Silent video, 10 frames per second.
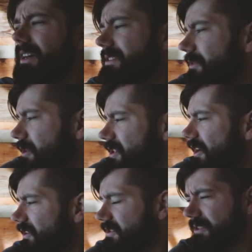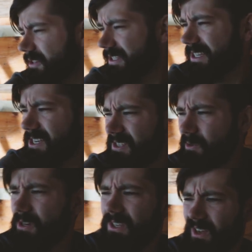storage lockers are gonna stay
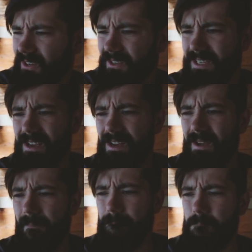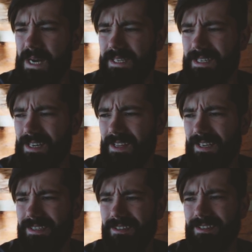storage lockers, but
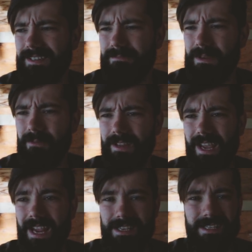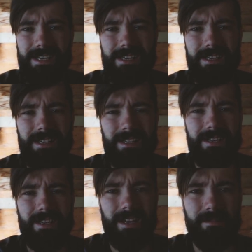that still leaves me with eight
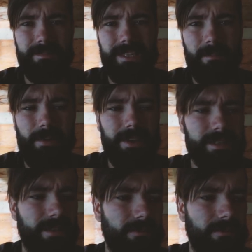separate